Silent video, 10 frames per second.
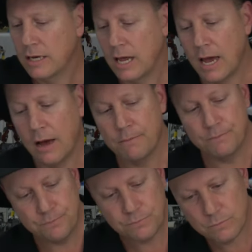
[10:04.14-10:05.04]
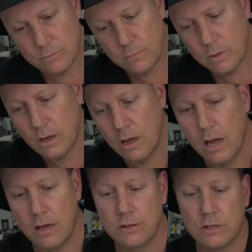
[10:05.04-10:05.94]
Now,
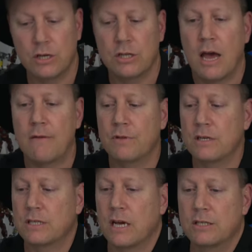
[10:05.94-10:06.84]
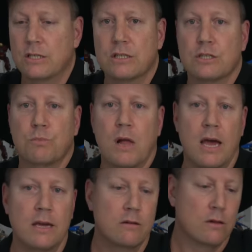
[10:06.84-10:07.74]
so you can have this as your
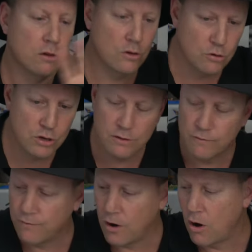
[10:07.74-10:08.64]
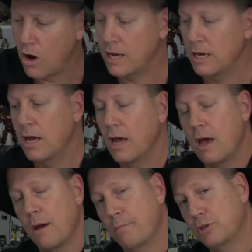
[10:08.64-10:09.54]
display, looking fine,
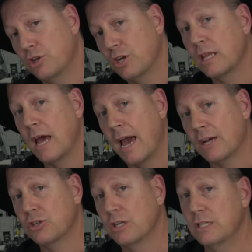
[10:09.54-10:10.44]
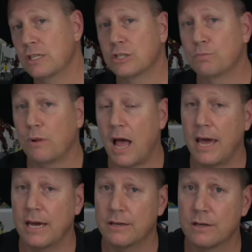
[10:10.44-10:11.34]
but you can actually
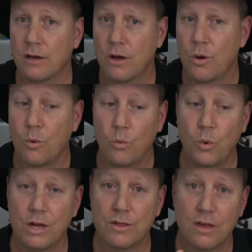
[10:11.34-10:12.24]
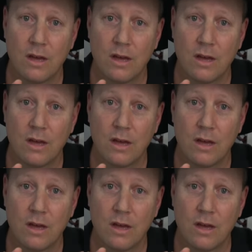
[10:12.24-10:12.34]
display it with